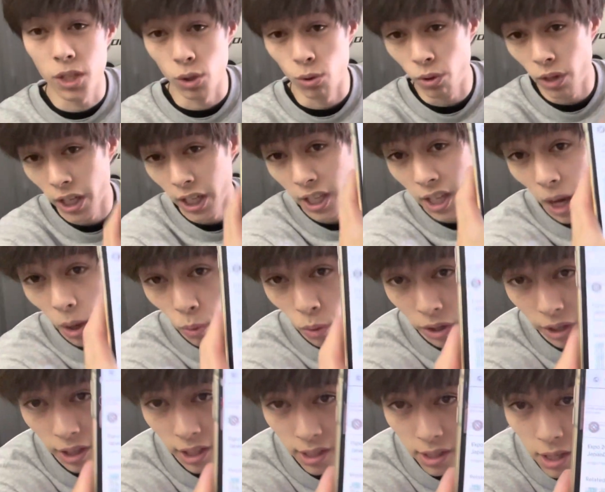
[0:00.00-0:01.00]
you can get one
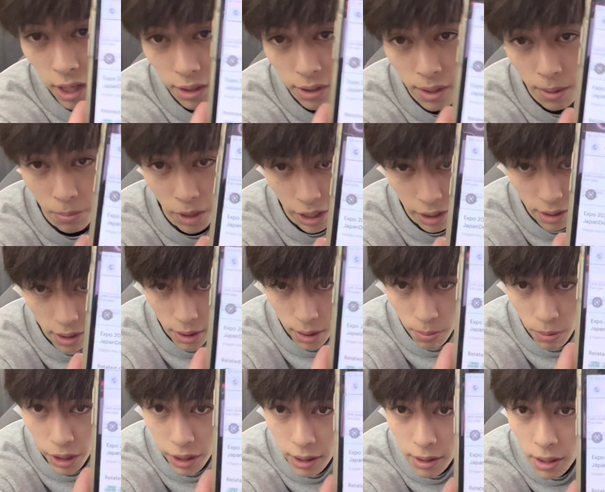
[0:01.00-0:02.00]
of these custom license
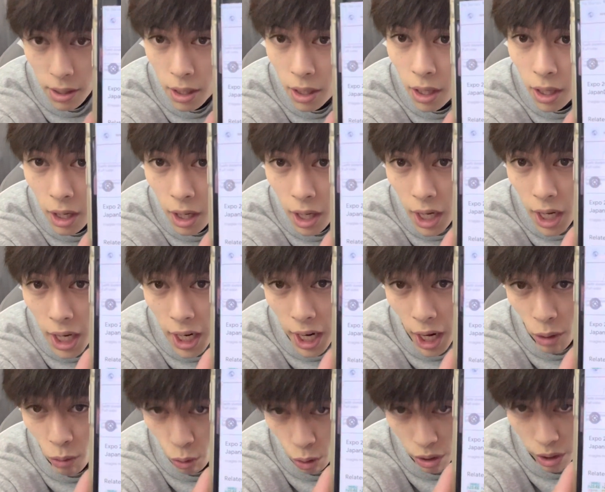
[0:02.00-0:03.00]
plates, and I
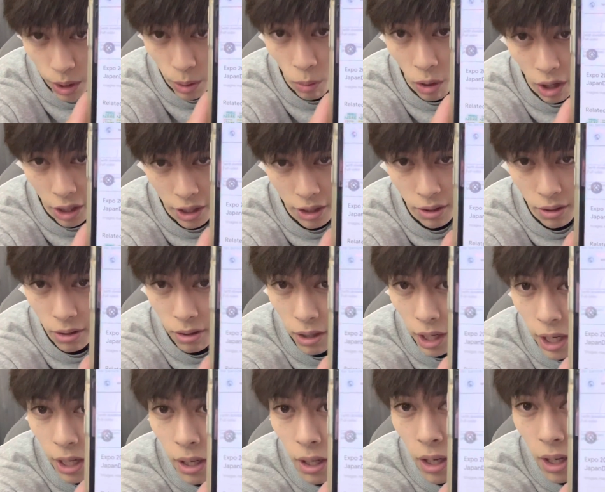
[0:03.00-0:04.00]
really want to do
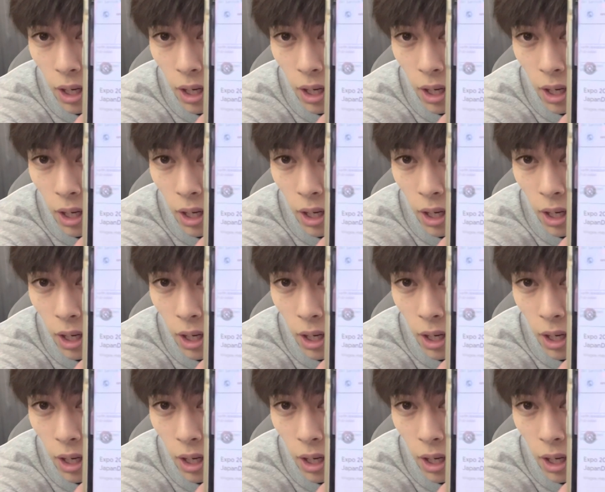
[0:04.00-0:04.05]
that.